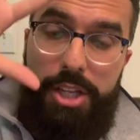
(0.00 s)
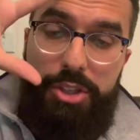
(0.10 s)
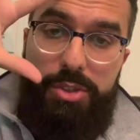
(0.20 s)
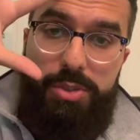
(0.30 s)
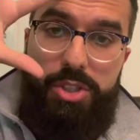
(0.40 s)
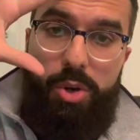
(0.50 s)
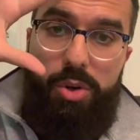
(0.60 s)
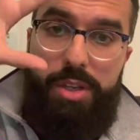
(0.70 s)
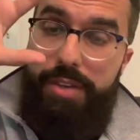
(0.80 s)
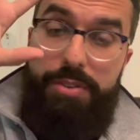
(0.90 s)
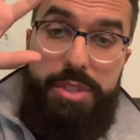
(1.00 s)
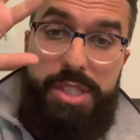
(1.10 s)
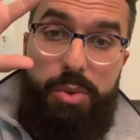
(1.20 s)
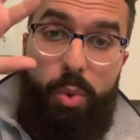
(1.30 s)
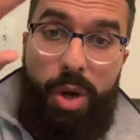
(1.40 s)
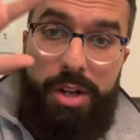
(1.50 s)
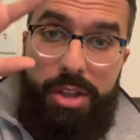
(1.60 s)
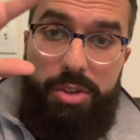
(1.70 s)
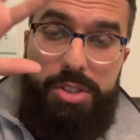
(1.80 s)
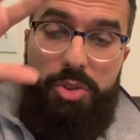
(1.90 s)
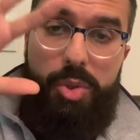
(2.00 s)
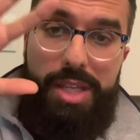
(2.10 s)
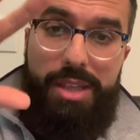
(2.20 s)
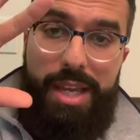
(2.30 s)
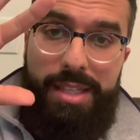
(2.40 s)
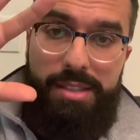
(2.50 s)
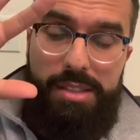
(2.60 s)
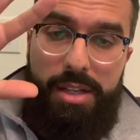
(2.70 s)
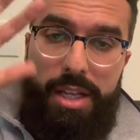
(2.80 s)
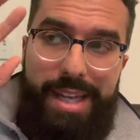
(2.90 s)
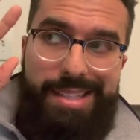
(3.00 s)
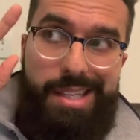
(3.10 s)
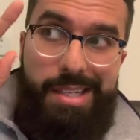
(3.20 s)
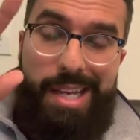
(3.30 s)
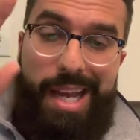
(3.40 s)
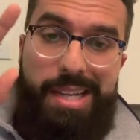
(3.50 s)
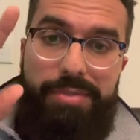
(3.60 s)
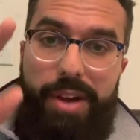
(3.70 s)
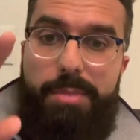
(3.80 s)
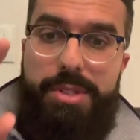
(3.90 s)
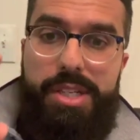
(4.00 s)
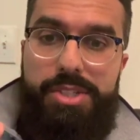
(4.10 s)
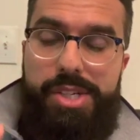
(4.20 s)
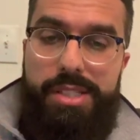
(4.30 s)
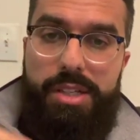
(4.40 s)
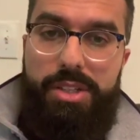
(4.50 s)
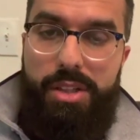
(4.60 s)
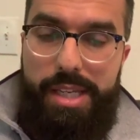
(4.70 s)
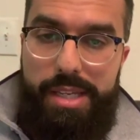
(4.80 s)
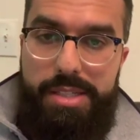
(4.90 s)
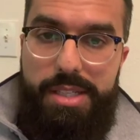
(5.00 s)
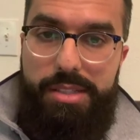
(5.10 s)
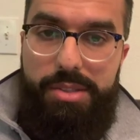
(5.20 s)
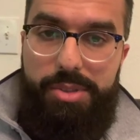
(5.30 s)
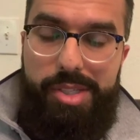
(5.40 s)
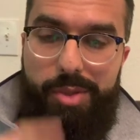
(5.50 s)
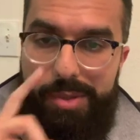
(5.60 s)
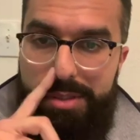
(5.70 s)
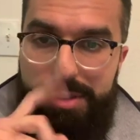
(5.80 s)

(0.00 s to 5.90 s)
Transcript: If you see one of those three things, it's a 95% chance that you're looking at a T2 sequence.